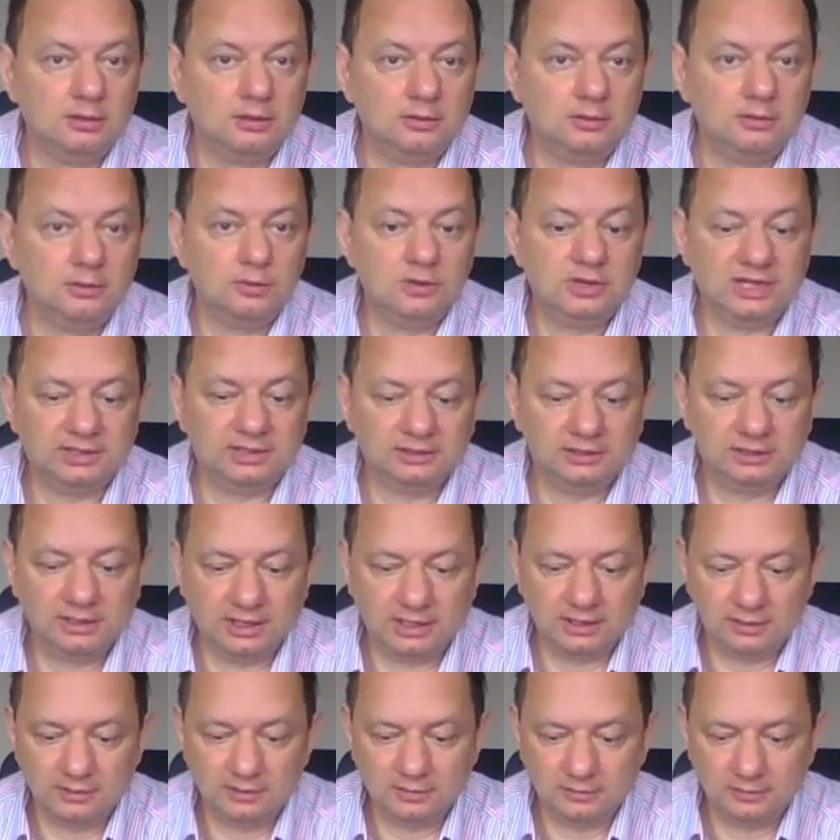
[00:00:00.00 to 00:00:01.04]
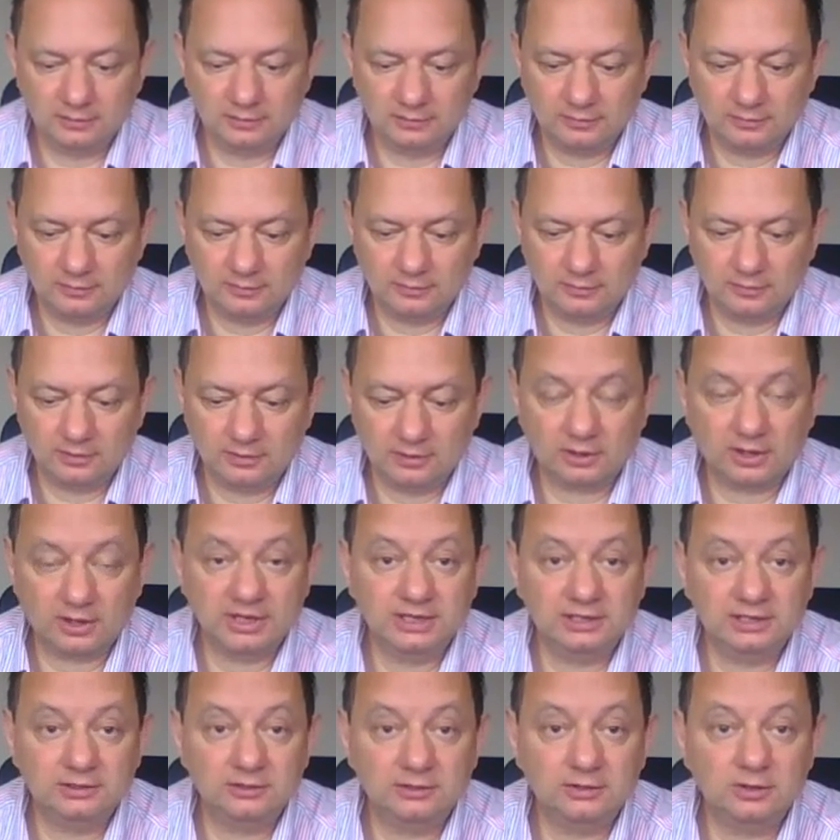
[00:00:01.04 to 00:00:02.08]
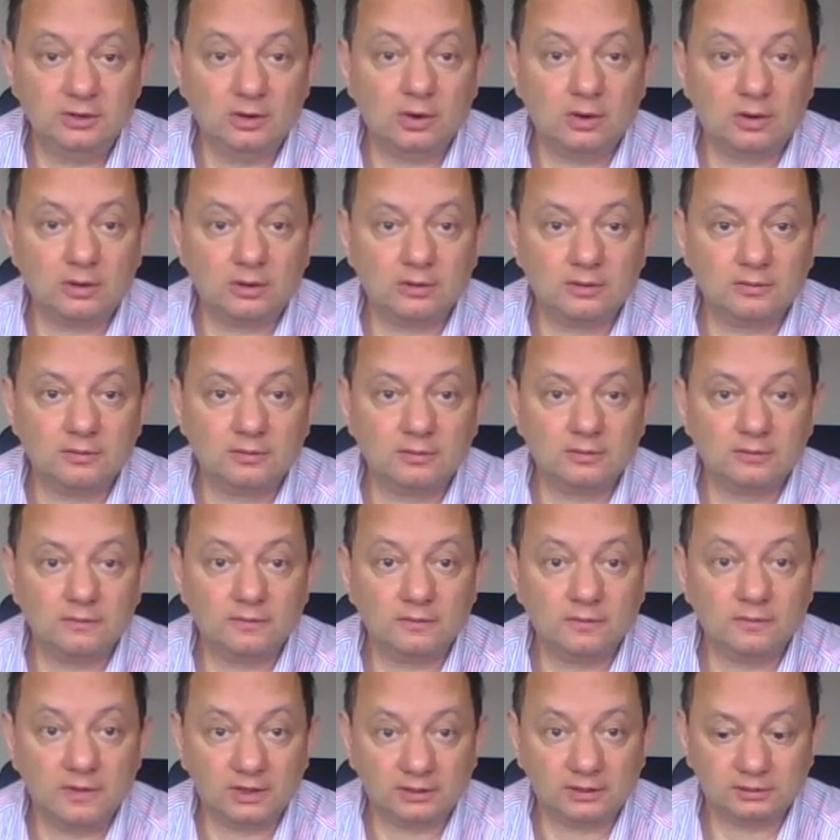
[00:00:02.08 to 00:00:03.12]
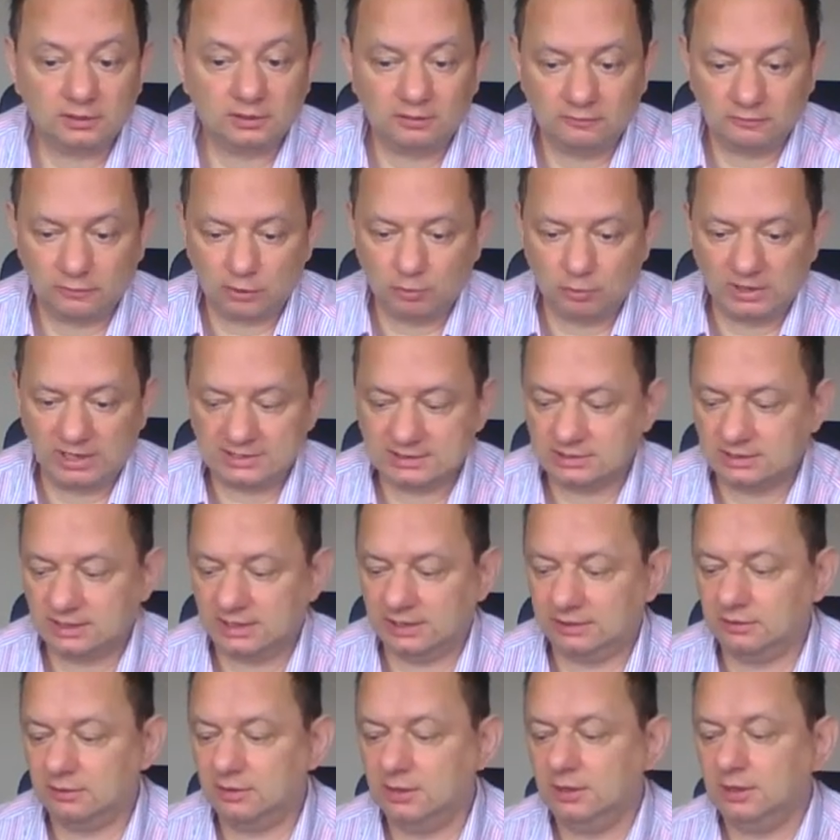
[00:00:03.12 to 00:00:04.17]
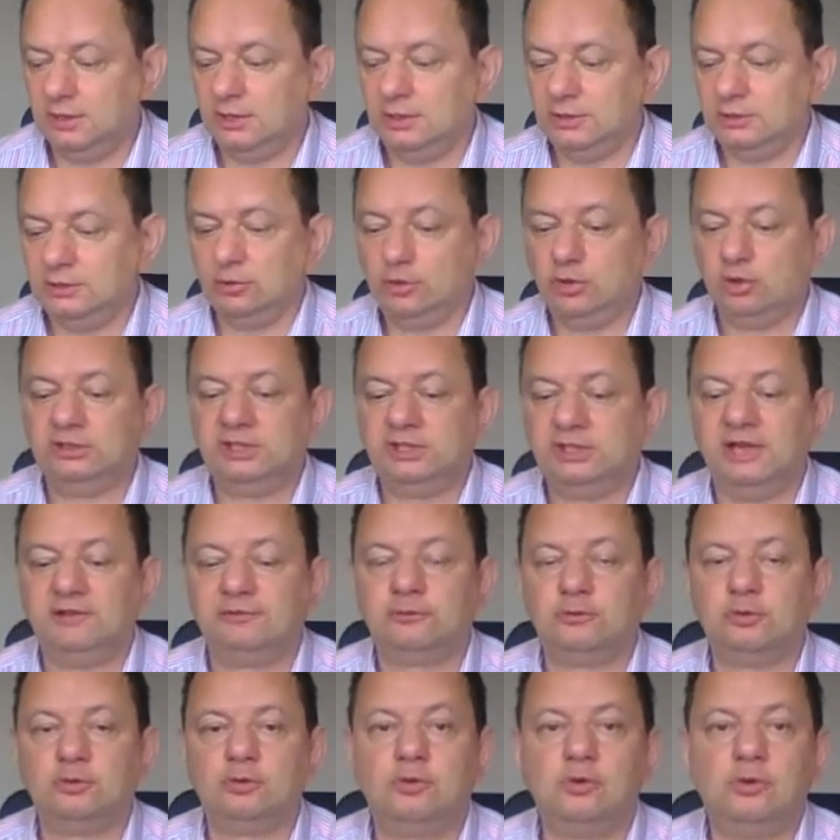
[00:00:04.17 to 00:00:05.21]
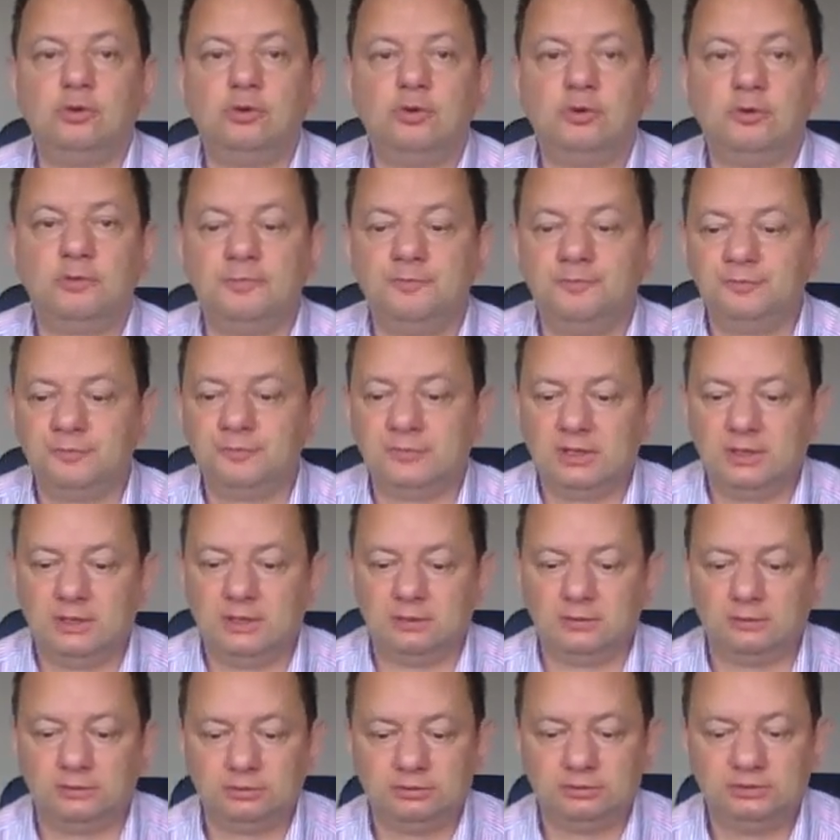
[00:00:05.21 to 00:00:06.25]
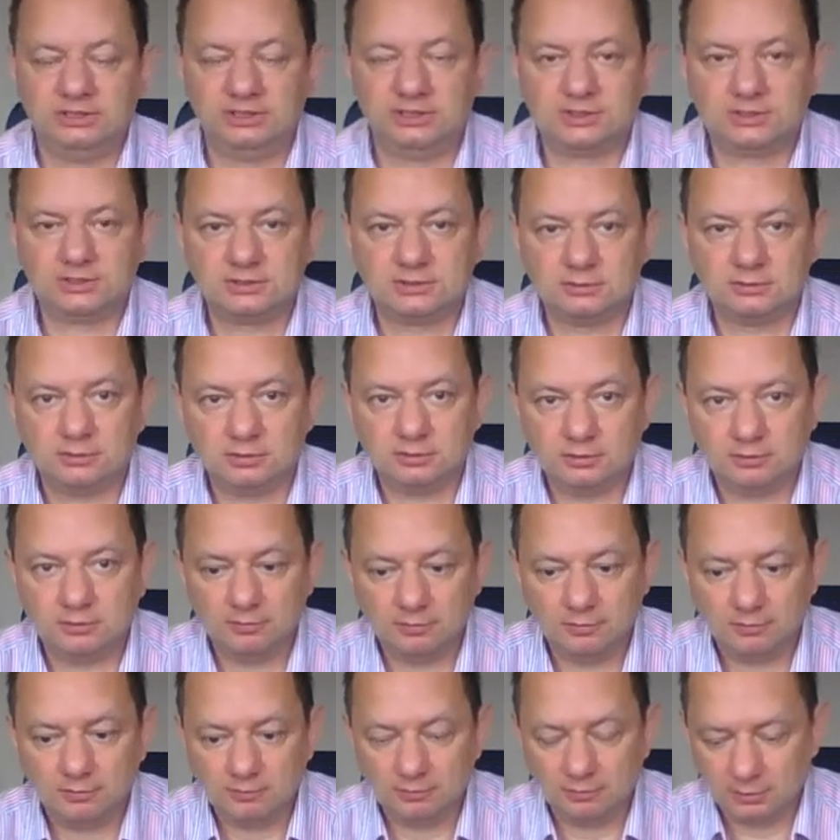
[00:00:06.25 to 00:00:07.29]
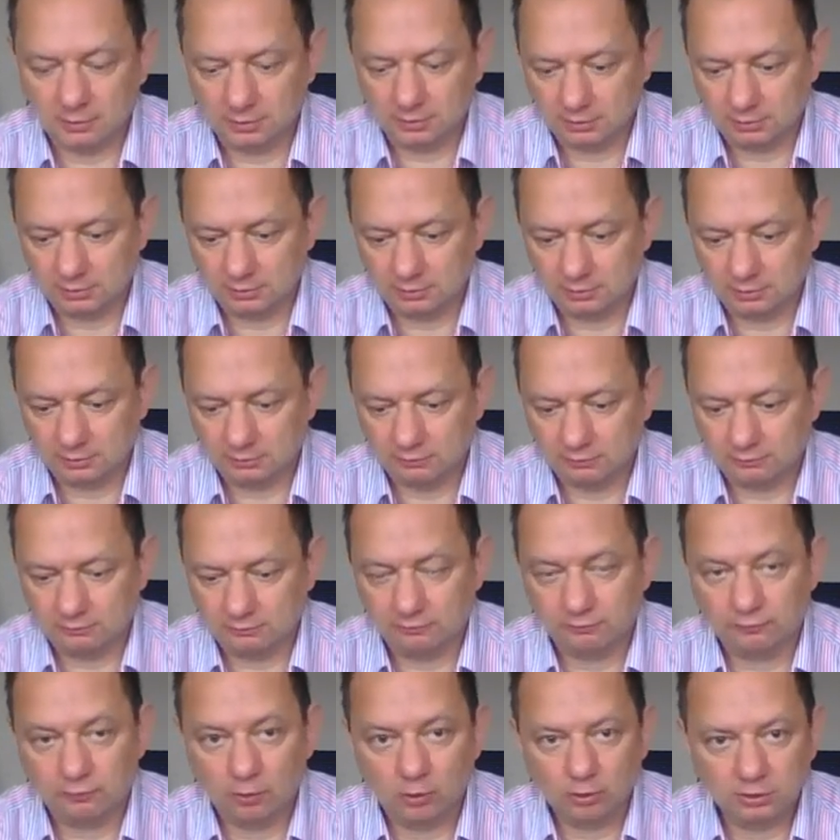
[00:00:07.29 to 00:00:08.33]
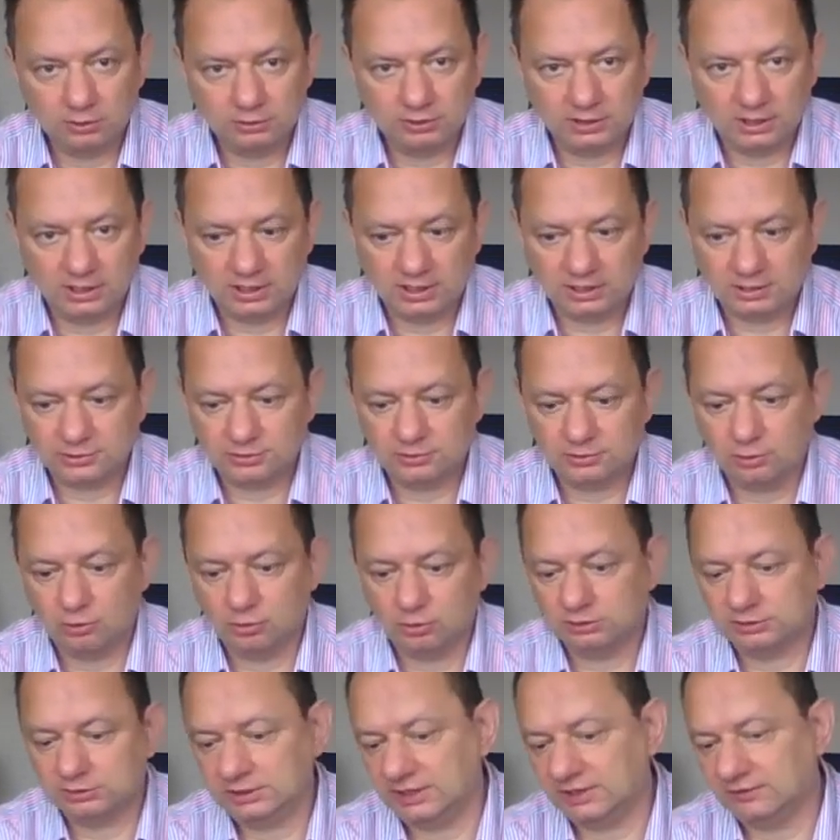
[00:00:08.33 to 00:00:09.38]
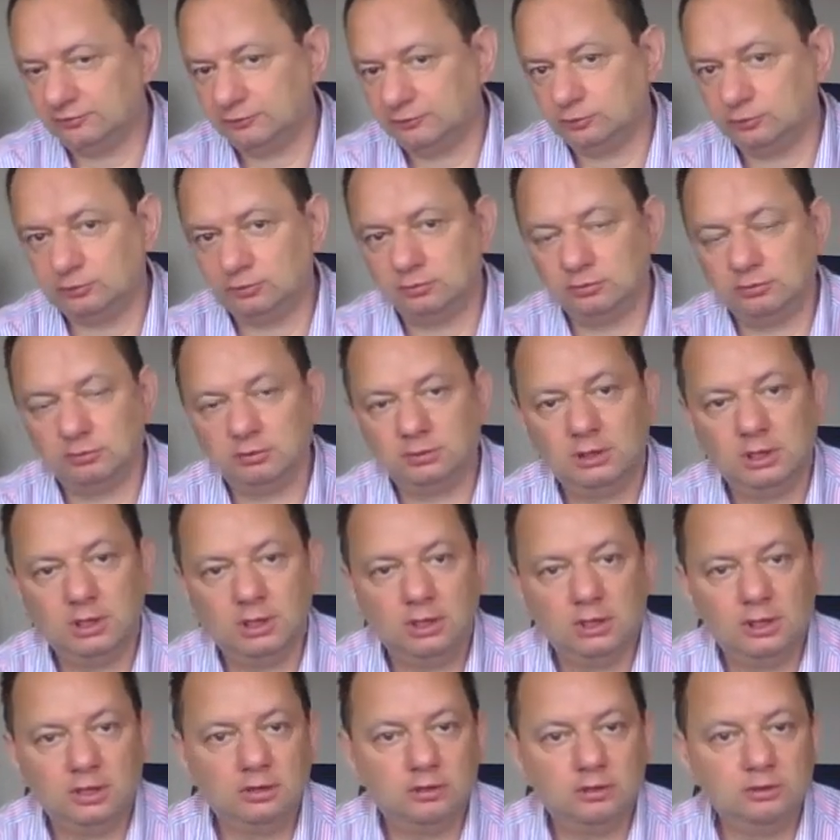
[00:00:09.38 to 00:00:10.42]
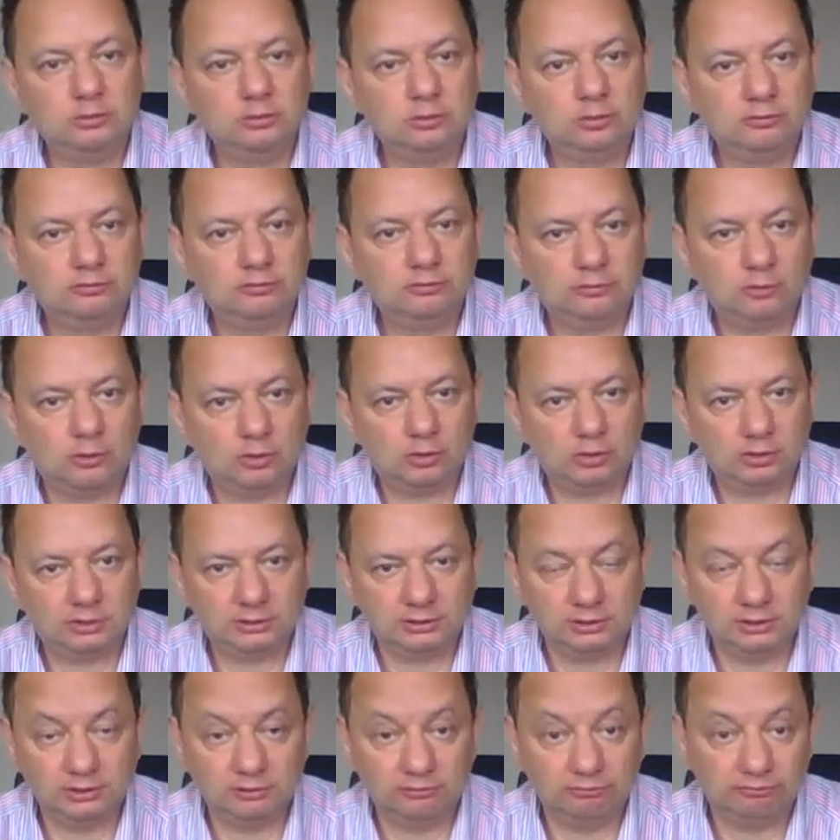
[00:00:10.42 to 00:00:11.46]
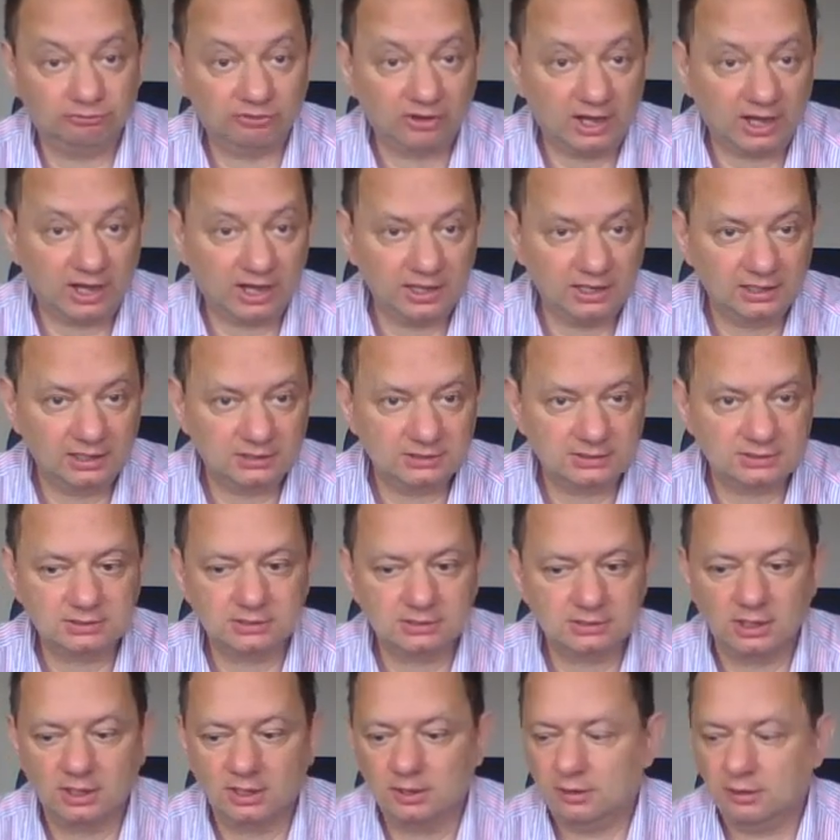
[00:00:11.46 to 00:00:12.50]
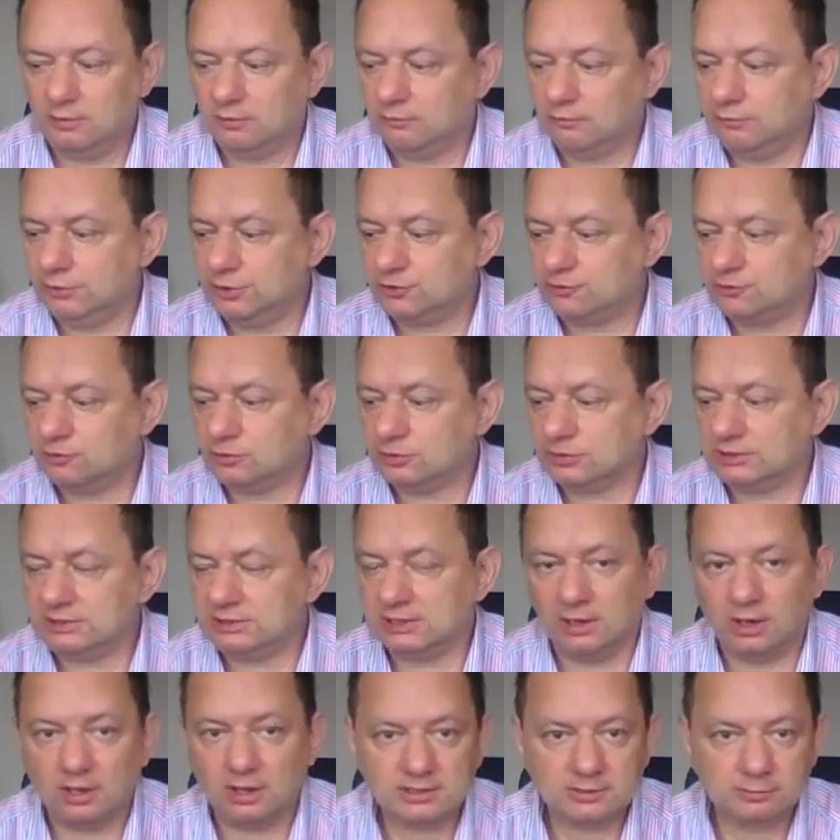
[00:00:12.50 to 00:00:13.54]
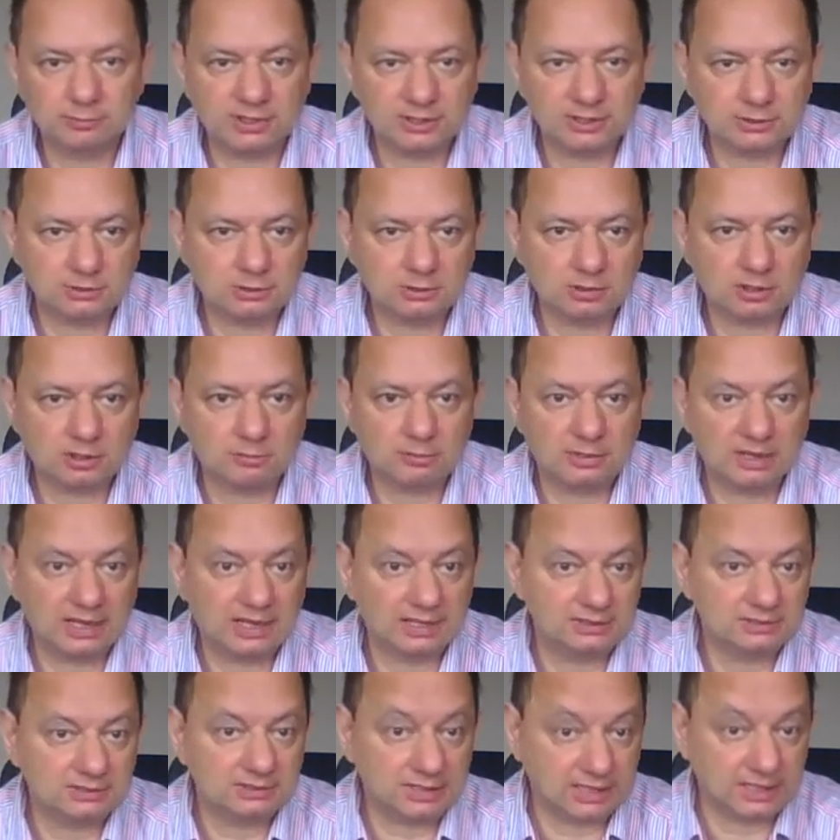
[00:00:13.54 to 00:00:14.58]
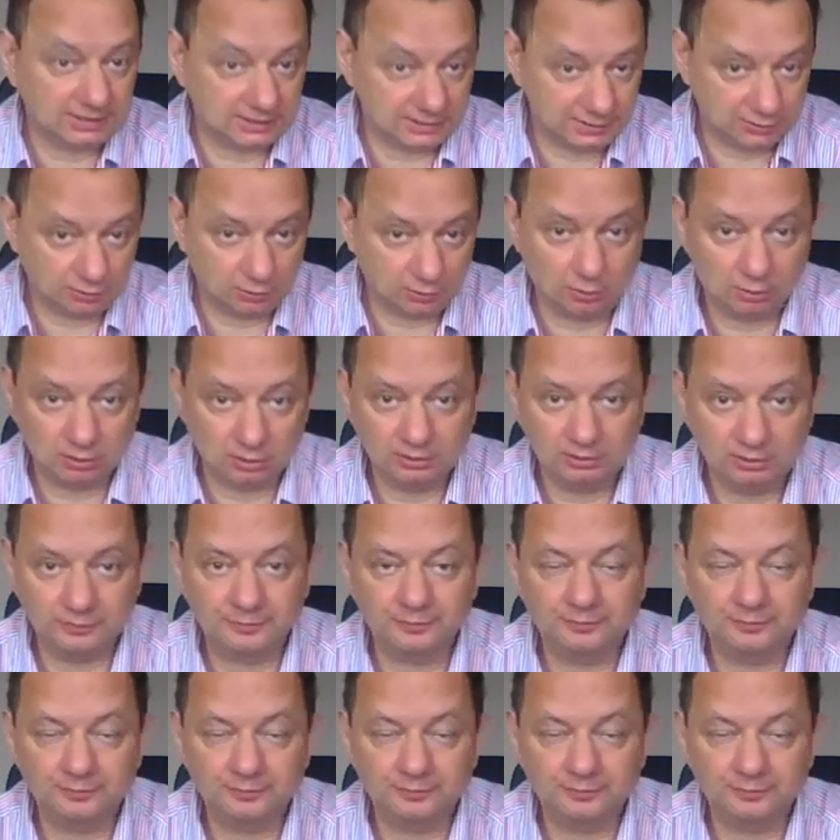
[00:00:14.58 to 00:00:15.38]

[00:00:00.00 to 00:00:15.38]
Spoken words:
you can then read your data from last night. You don't have to go to these folders, you don't have to look for the files, which was the last measurements and so on.